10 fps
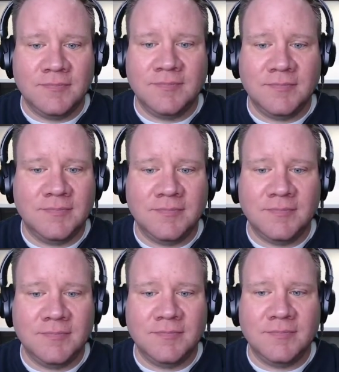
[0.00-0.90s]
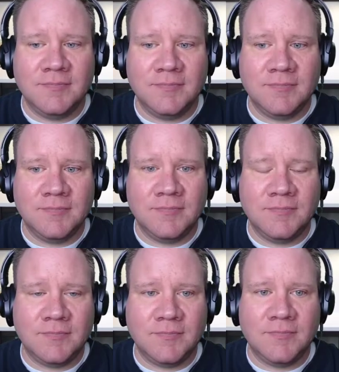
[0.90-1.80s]

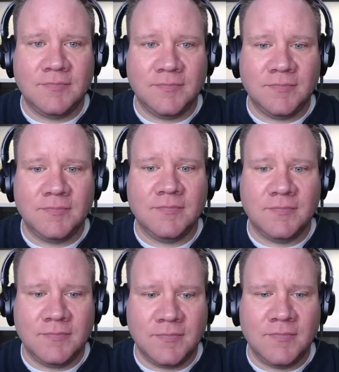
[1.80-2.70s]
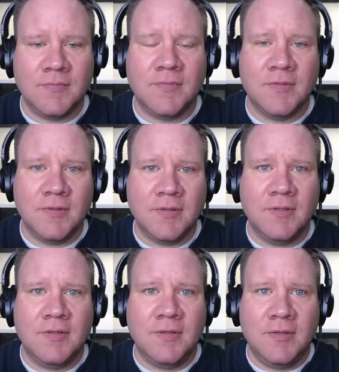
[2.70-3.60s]

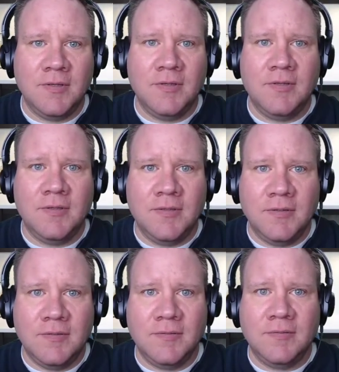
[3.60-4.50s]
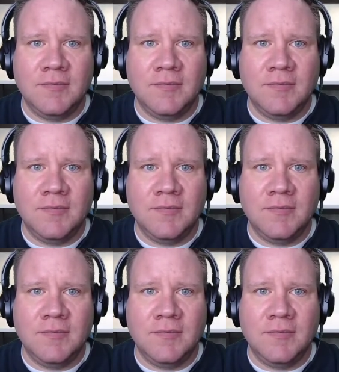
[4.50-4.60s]
(not speaking)